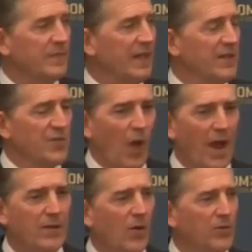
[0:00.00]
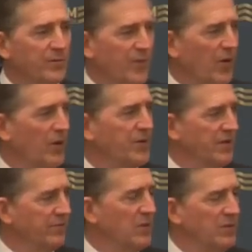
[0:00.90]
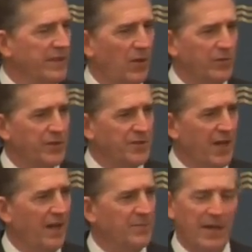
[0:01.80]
is right on the verge of moving over the top.